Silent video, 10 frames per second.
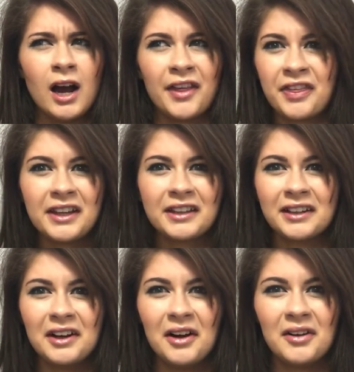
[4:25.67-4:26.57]
I think
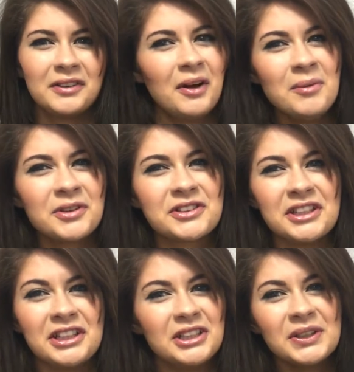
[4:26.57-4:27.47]
almost a
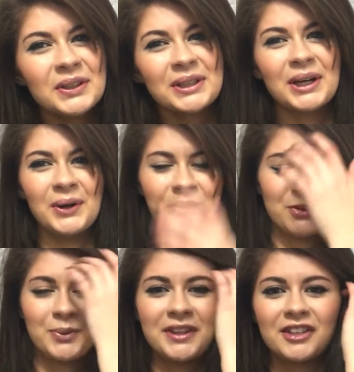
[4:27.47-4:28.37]
year ago
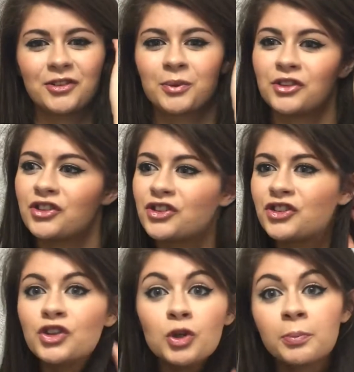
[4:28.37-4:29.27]
is when this was
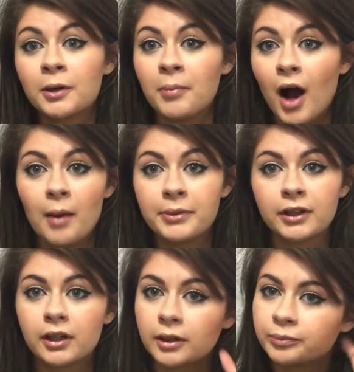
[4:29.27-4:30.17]
super
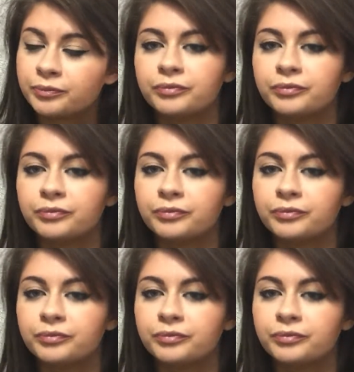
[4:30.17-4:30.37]
popular,